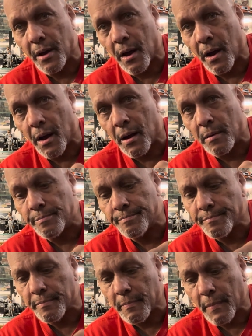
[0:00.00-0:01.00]

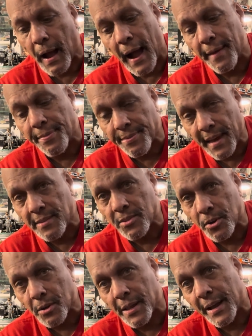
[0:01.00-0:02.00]
I think they're
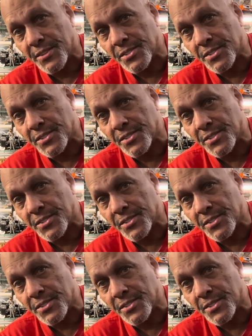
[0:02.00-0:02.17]
glass